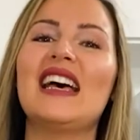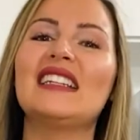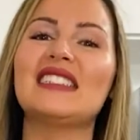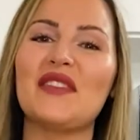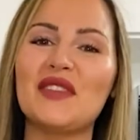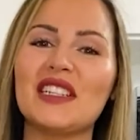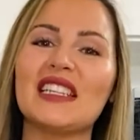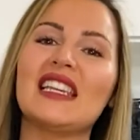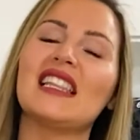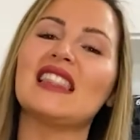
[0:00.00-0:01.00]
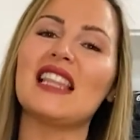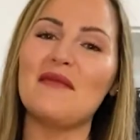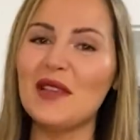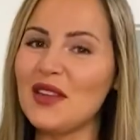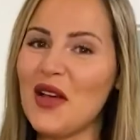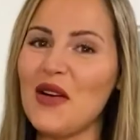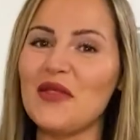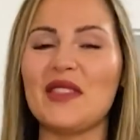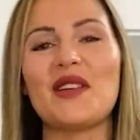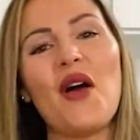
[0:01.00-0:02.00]
Definitely let me know
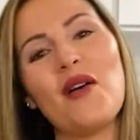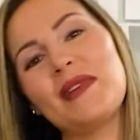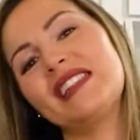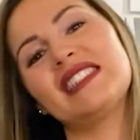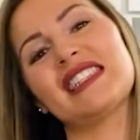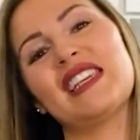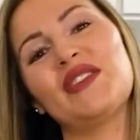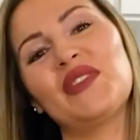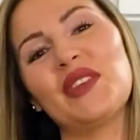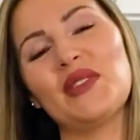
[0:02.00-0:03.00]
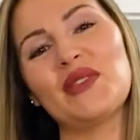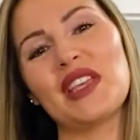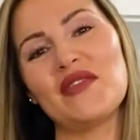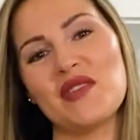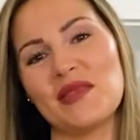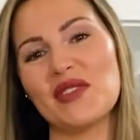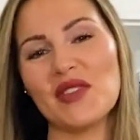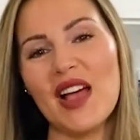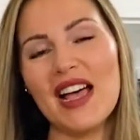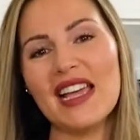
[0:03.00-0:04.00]
in the comments if you give them a
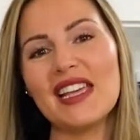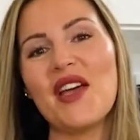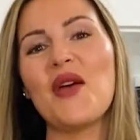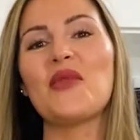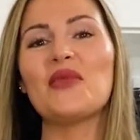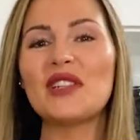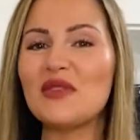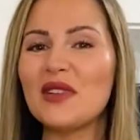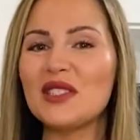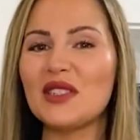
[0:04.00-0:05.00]
try, which one's